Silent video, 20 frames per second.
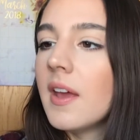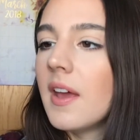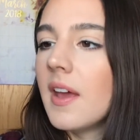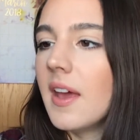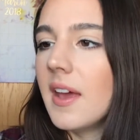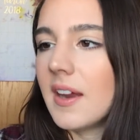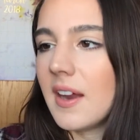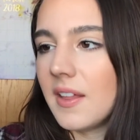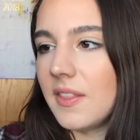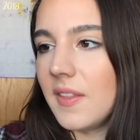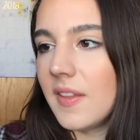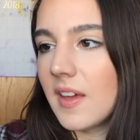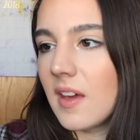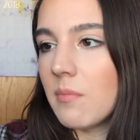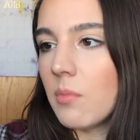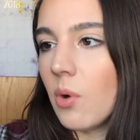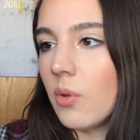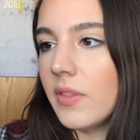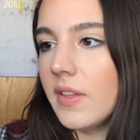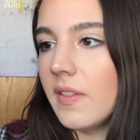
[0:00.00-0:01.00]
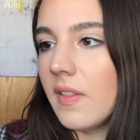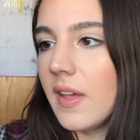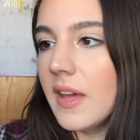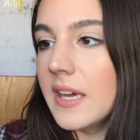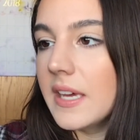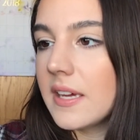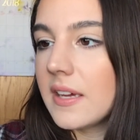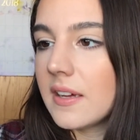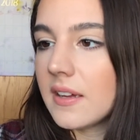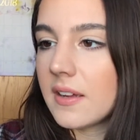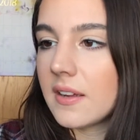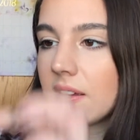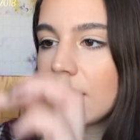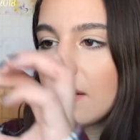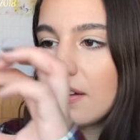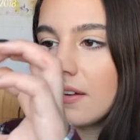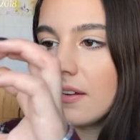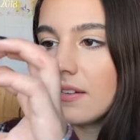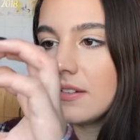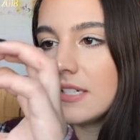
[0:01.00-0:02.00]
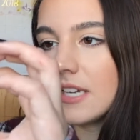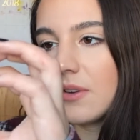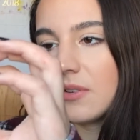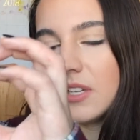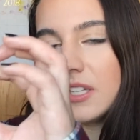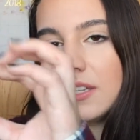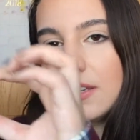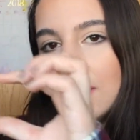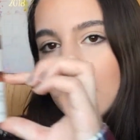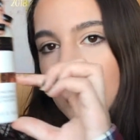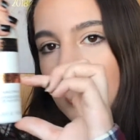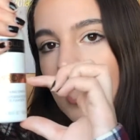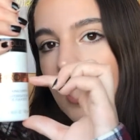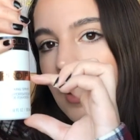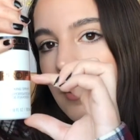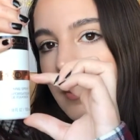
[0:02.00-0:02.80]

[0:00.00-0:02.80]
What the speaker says: And I think I'm only like down to here